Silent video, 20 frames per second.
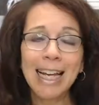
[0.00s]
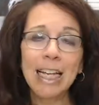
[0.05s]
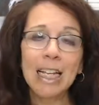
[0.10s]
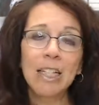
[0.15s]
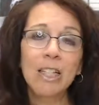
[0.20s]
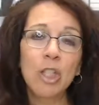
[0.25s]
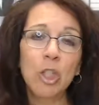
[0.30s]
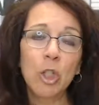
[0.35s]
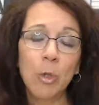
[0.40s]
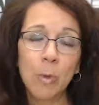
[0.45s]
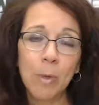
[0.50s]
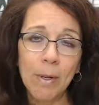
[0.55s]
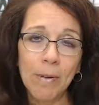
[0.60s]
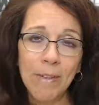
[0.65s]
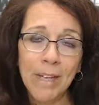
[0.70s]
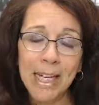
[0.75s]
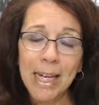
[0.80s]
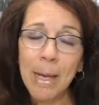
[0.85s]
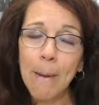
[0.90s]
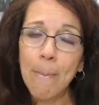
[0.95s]

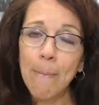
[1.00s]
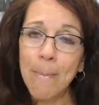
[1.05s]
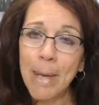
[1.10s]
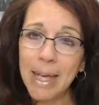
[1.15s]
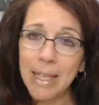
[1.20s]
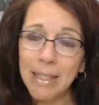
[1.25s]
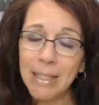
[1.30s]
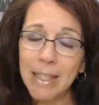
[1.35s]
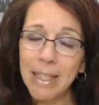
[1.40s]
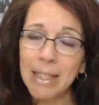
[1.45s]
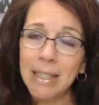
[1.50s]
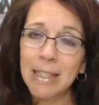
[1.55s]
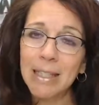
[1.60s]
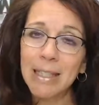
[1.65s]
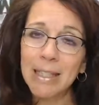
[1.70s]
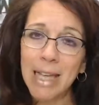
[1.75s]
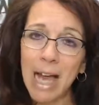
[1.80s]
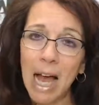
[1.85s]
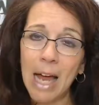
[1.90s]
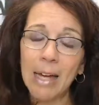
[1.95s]

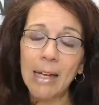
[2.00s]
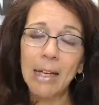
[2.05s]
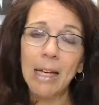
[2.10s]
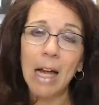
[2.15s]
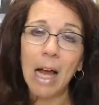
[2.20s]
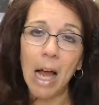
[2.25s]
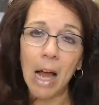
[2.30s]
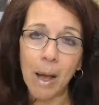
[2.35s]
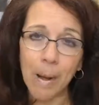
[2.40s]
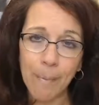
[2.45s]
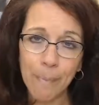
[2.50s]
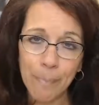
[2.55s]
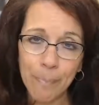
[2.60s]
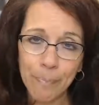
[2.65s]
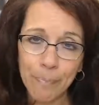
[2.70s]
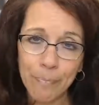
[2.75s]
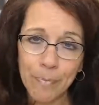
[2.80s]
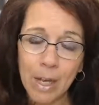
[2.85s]
intuitiveeatingbasics.com.